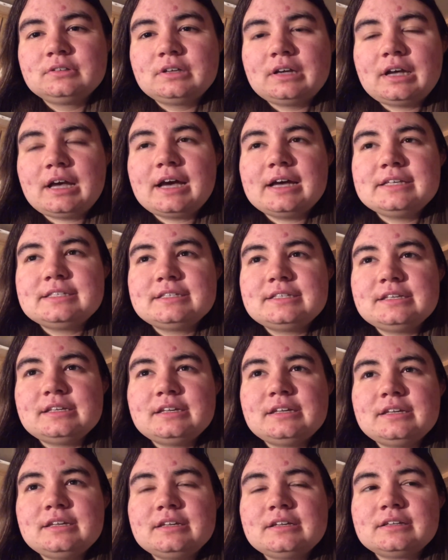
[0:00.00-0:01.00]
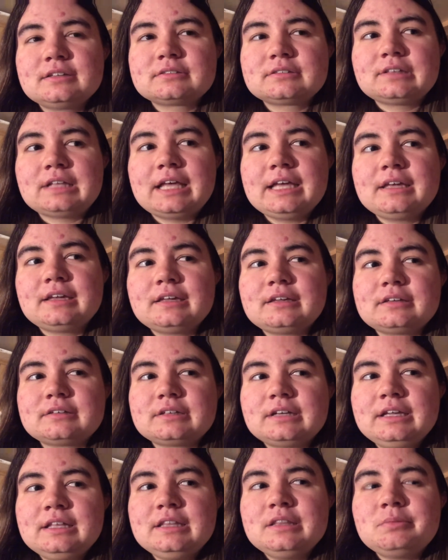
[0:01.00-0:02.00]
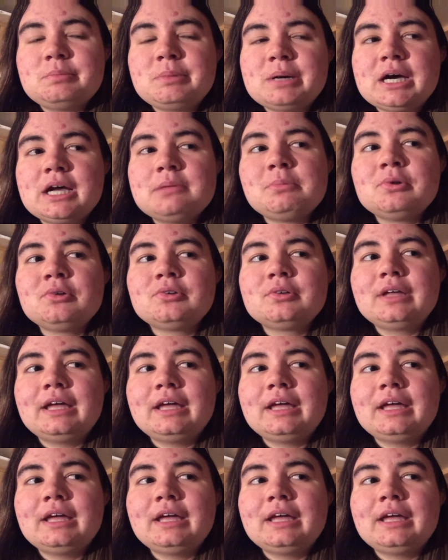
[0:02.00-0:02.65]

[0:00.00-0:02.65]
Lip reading: I see, like, in the Bible.